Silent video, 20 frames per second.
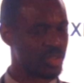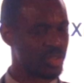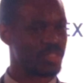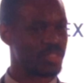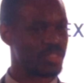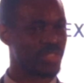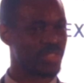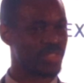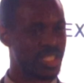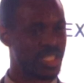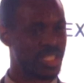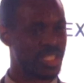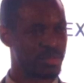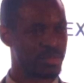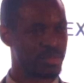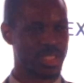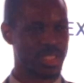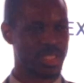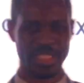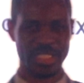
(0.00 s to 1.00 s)
define the
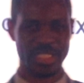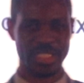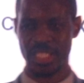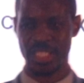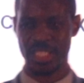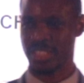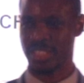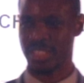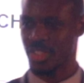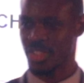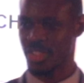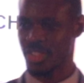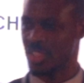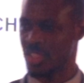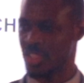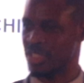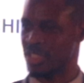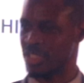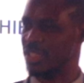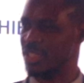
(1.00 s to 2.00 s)
best leaders?
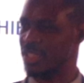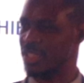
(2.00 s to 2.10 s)
It's